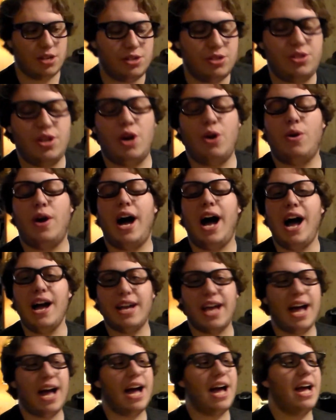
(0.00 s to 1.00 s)
So
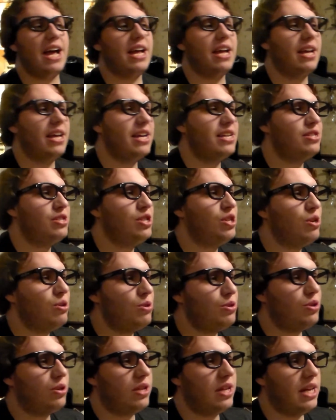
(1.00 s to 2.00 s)
Hawkeye is
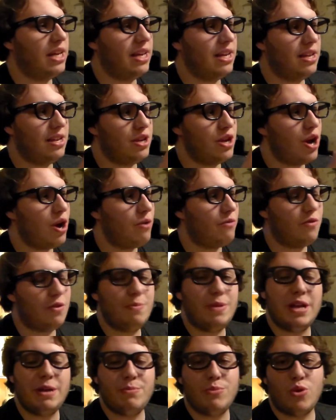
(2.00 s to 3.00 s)
usually known
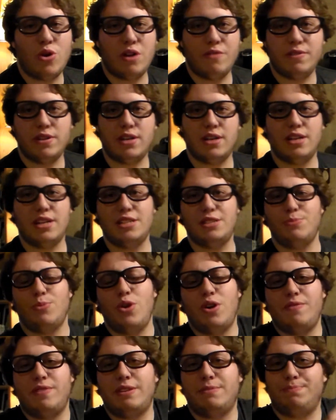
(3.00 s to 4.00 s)
for being more of
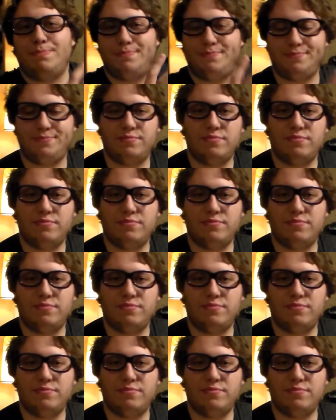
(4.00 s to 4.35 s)
a